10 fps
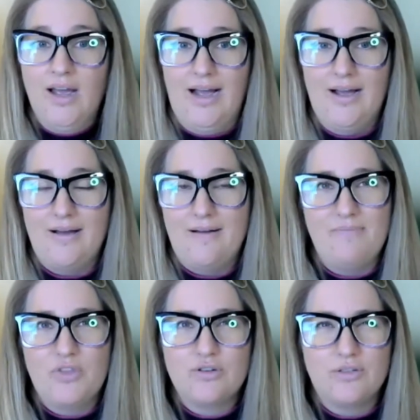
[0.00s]

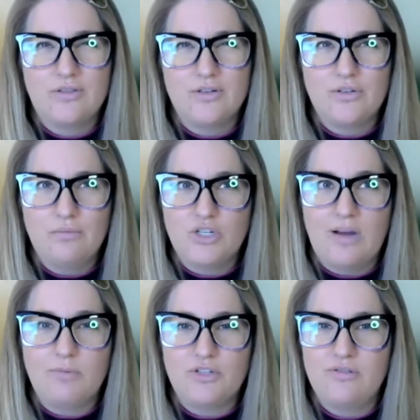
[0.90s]
Um, there's there's so much
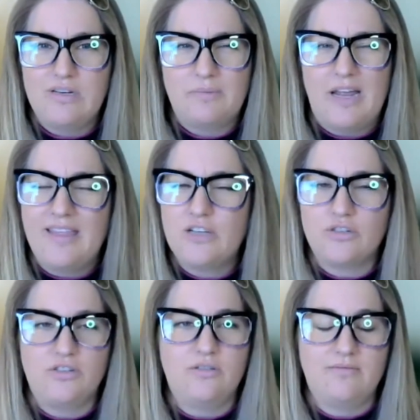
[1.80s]
opportunities, but I think
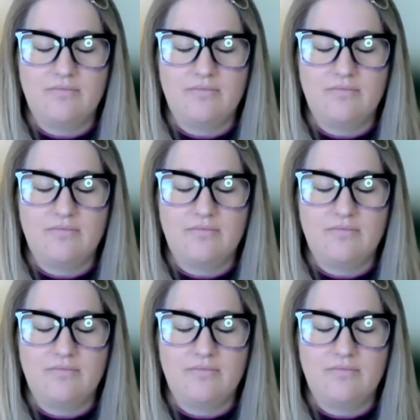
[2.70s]
just